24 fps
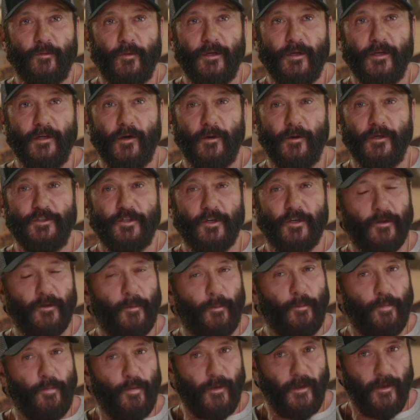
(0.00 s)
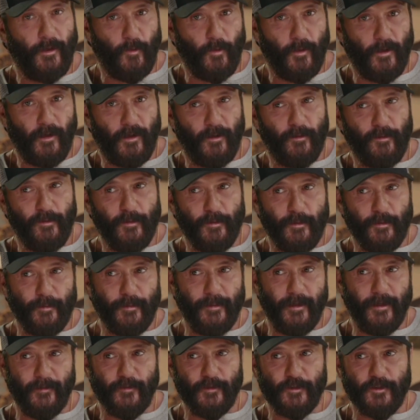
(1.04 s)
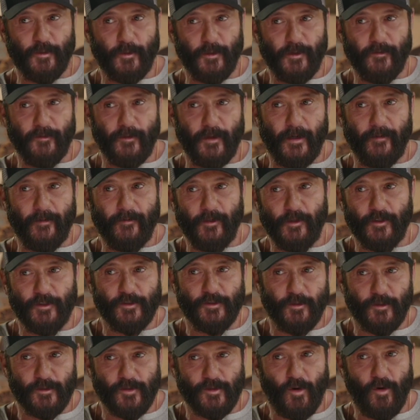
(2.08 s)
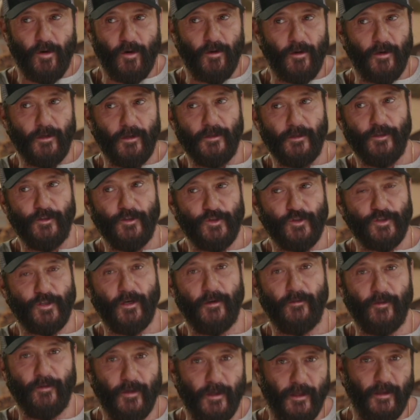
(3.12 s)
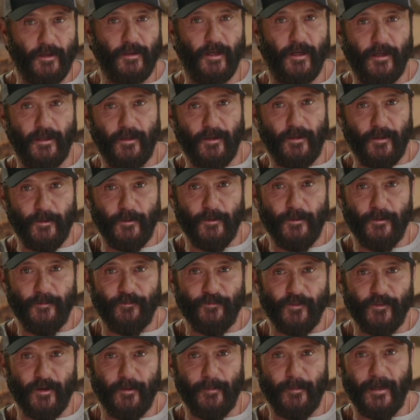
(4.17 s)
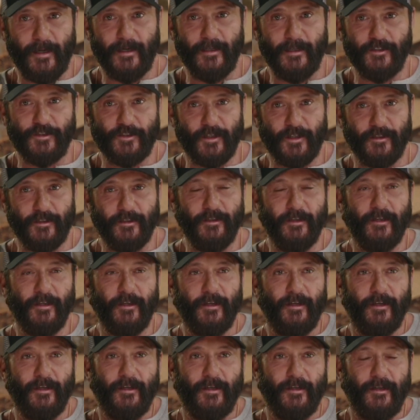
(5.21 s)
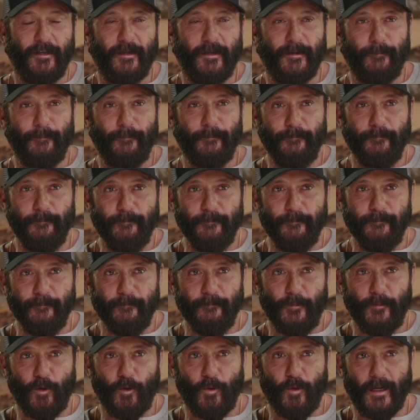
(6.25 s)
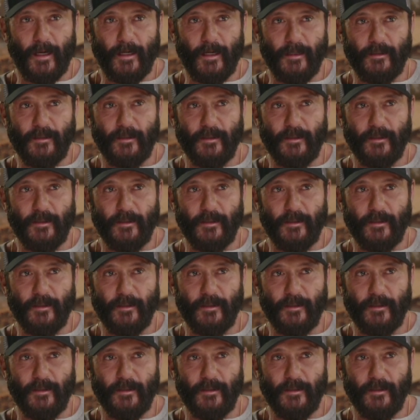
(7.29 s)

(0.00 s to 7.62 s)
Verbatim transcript: We know each other pretty well. We've been married for 25 years, so it's hard to discover anything new about each other. But what I